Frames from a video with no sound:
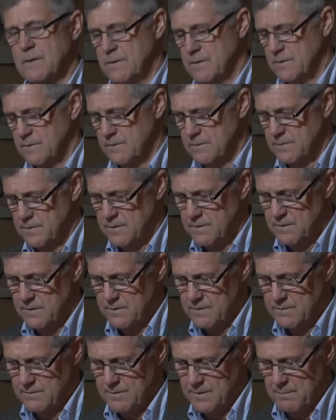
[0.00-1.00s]
her, her,
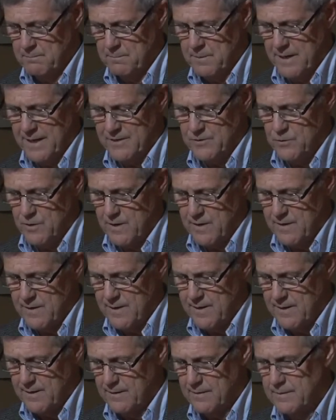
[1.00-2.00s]
compadre
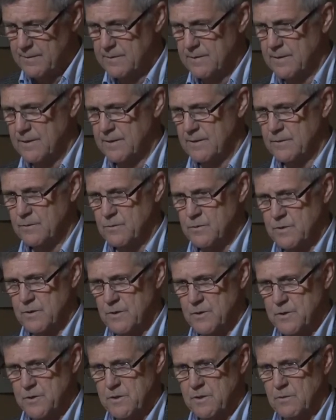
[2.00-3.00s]
there, uh, who's
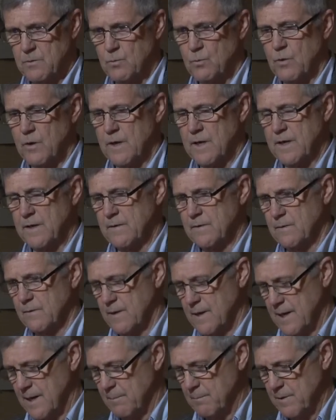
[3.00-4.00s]
also working in the
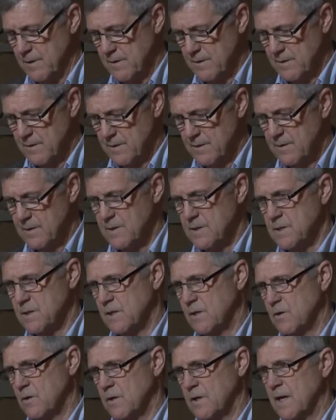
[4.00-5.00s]
lab, is
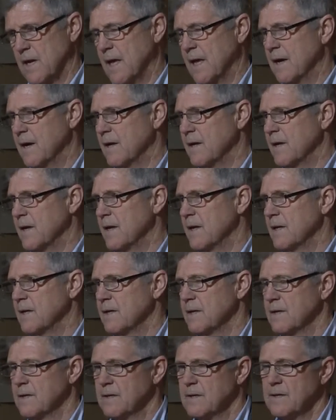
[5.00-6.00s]
Curt Kennedy.
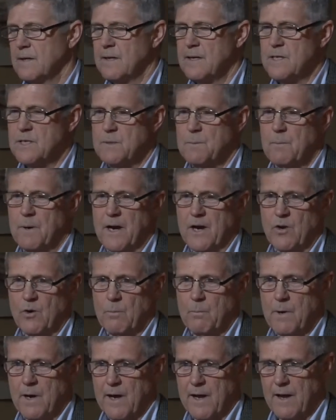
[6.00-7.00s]
And he's a
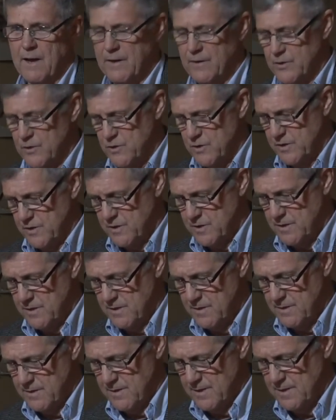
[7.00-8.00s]
microbiologist,
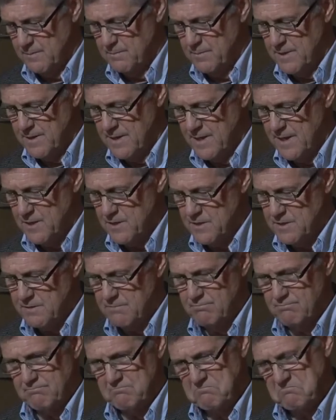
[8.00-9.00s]
uh, but has
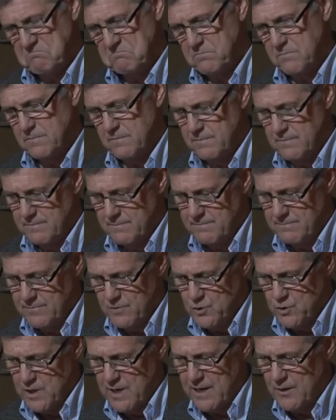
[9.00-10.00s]

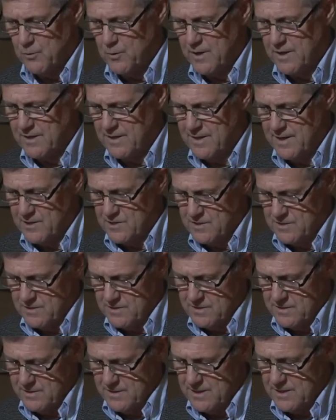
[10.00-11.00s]
shadowy
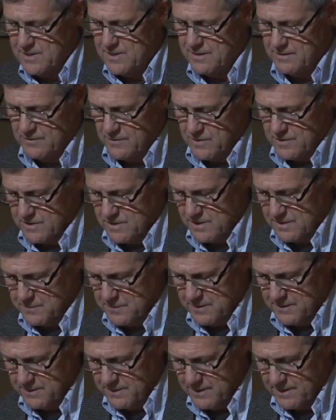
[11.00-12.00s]
connections to the intelligence
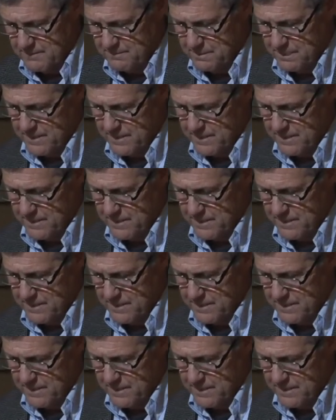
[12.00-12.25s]
community.